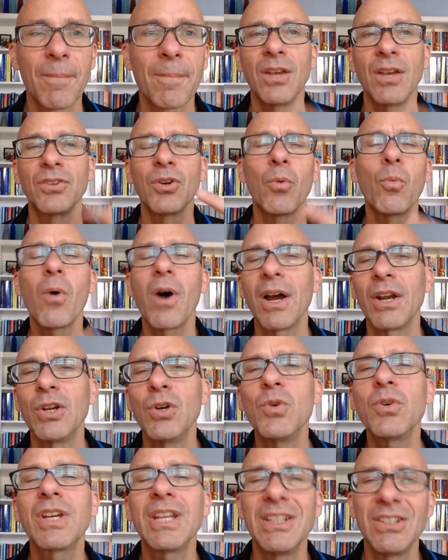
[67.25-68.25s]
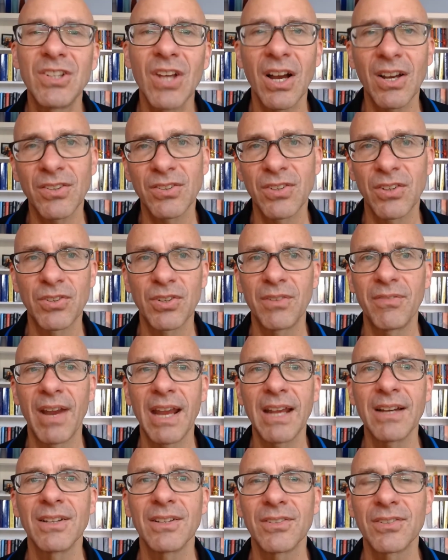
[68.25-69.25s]
So one, who conducts the
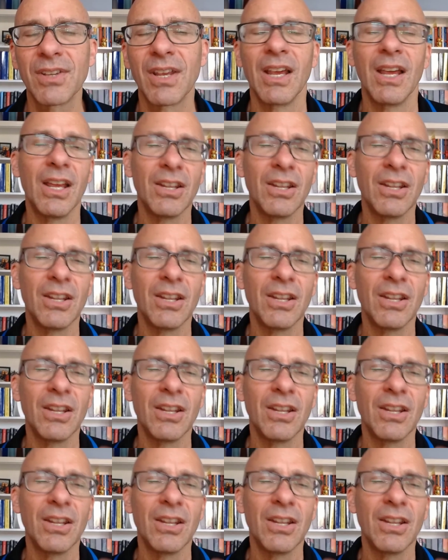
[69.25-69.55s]
surveillance?